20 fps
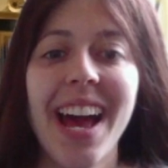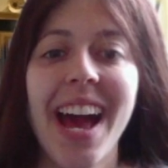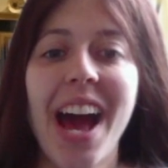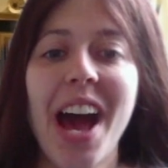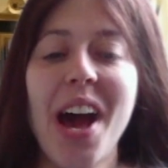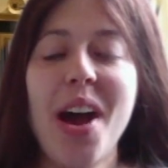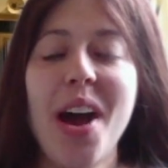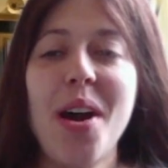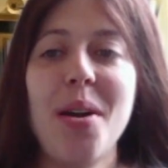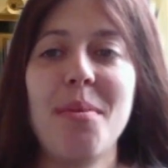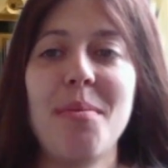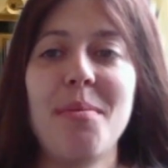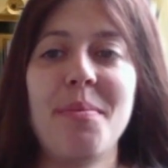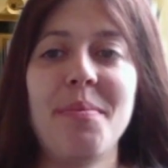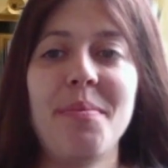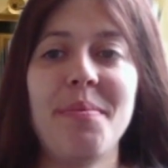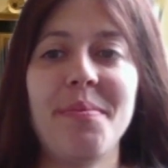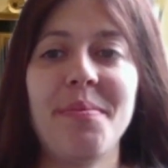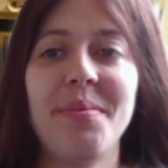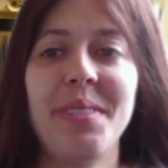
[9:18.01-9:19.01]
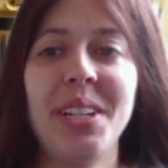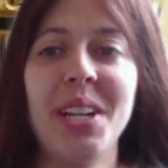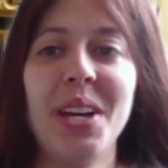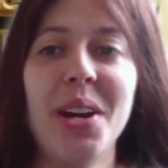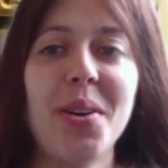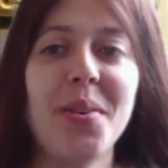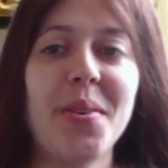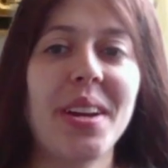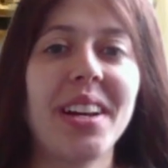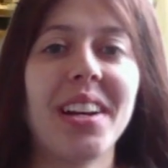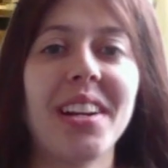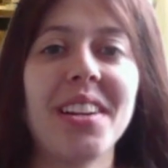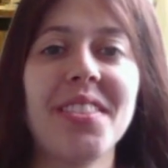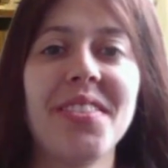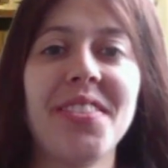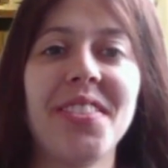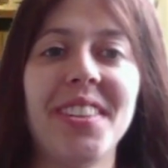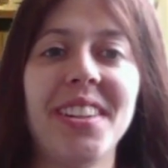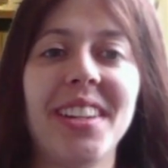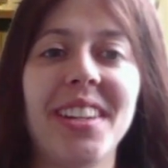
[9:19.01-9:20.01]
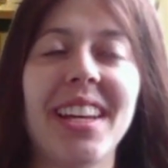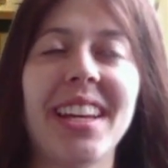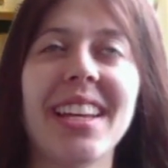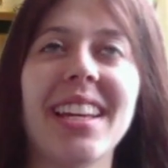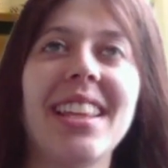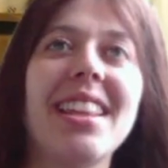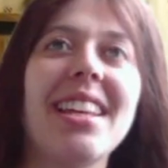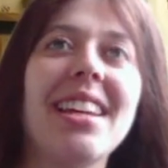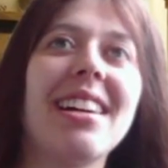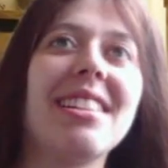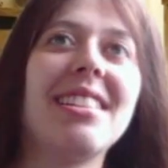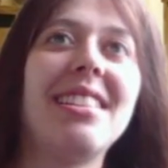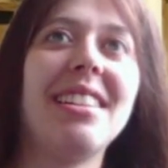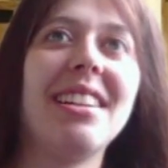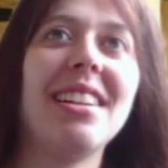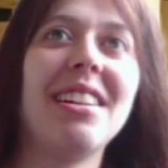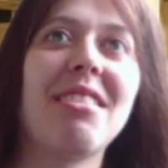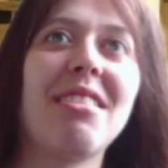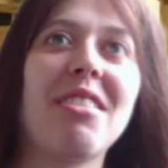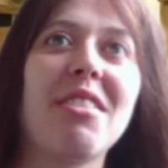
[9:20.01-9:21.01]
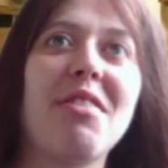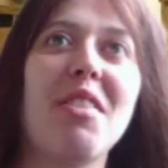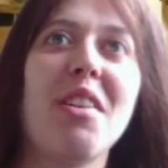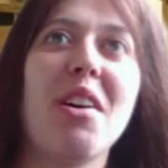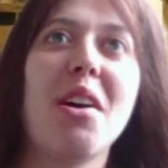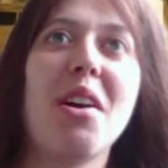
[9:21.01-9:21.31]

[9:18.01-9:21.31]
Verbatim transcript: Um, you know, we kind of like the idea of